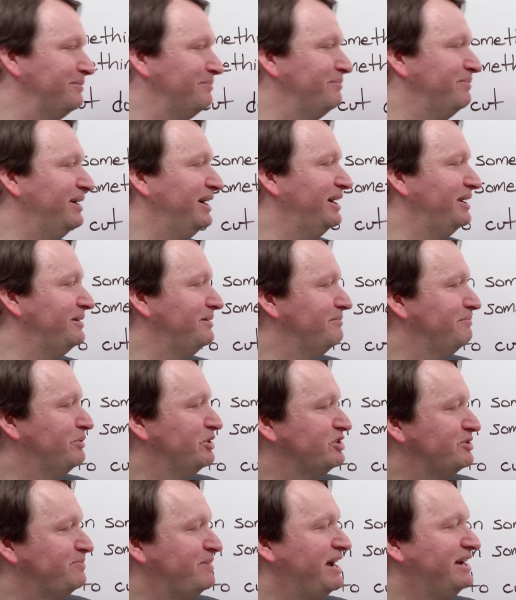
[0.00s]
But
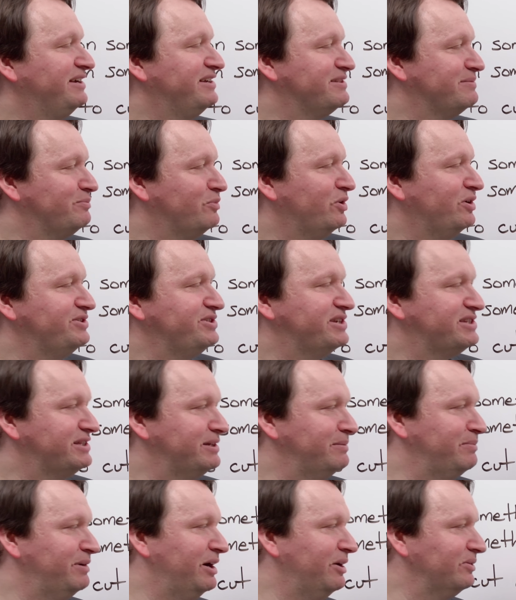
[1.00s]
pushback is more
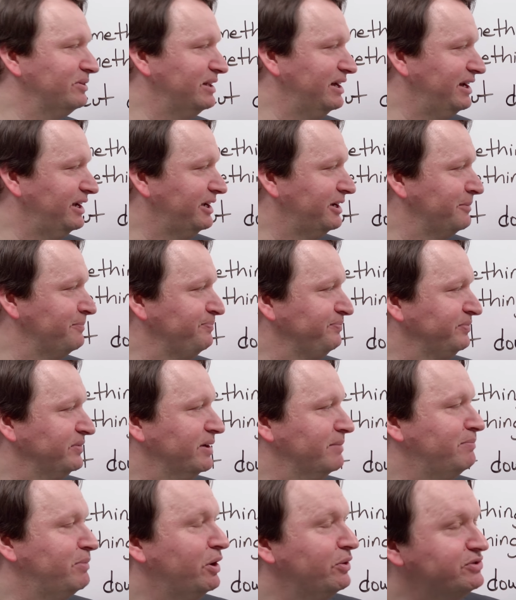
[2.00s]
just about like
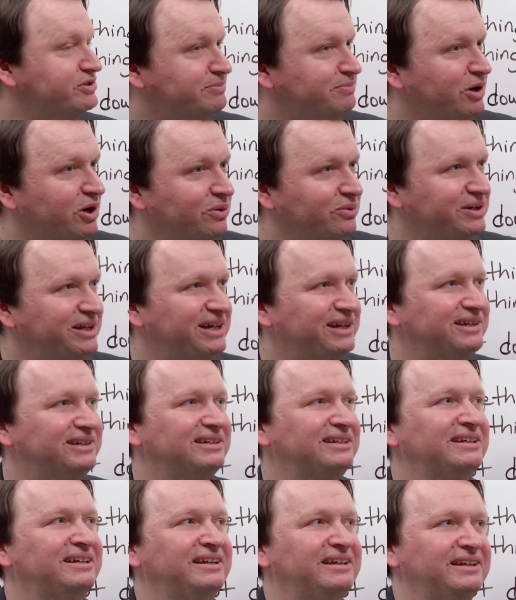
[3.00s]

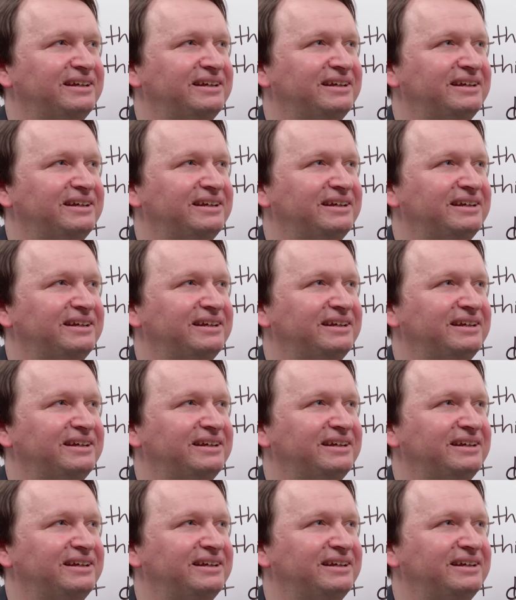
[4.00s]
postponing